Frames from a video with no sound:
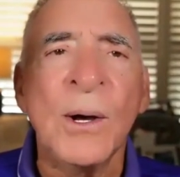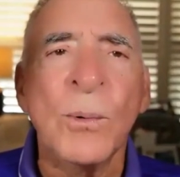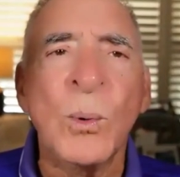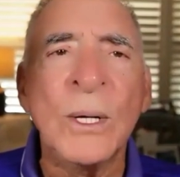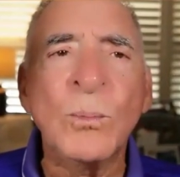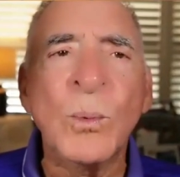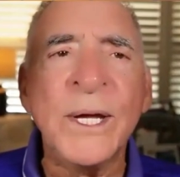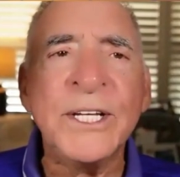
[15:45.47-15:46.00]

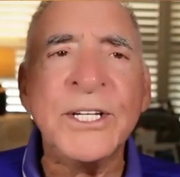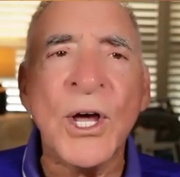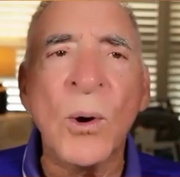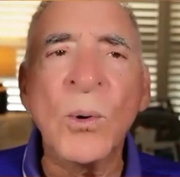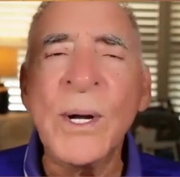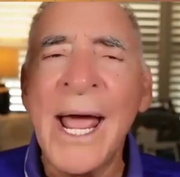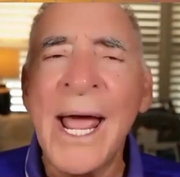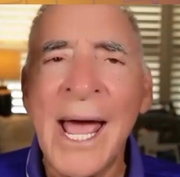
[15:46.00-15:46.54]
when we
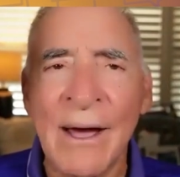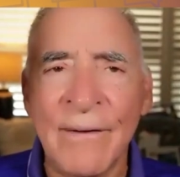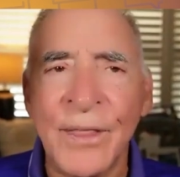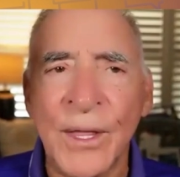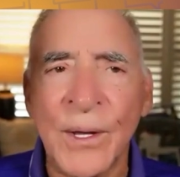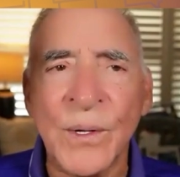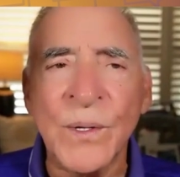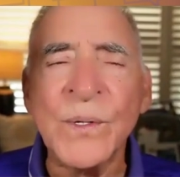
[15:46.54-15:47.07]
don't have
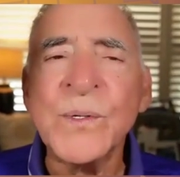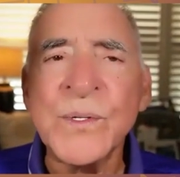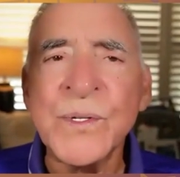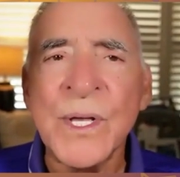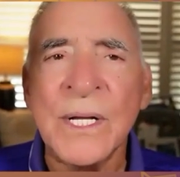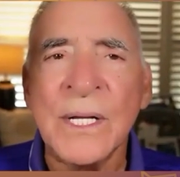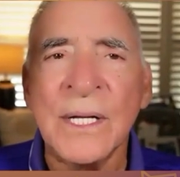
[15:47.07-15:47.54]
those,